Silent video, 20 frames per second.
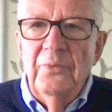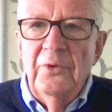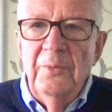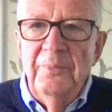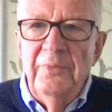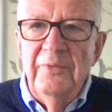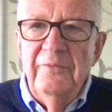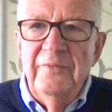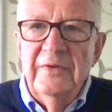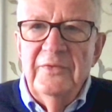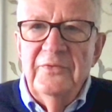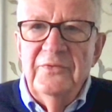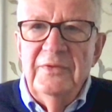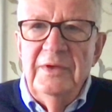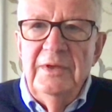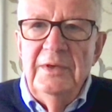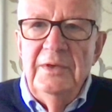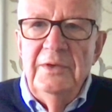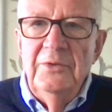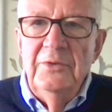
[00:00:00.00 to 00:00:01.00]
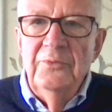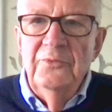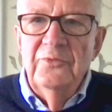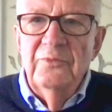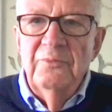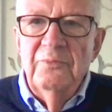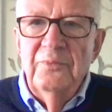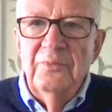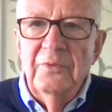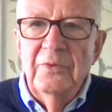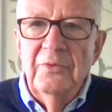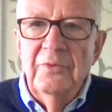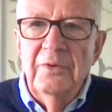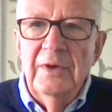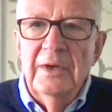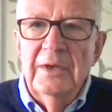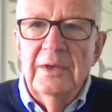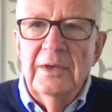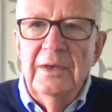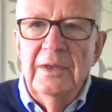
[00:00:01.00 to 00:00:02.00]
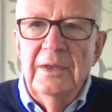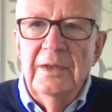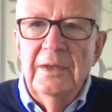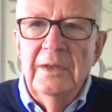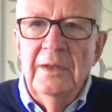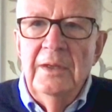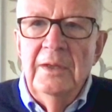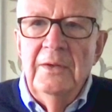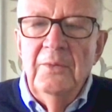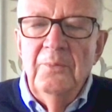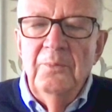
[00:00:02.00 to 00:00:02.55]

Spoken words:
proper vaccine used correctly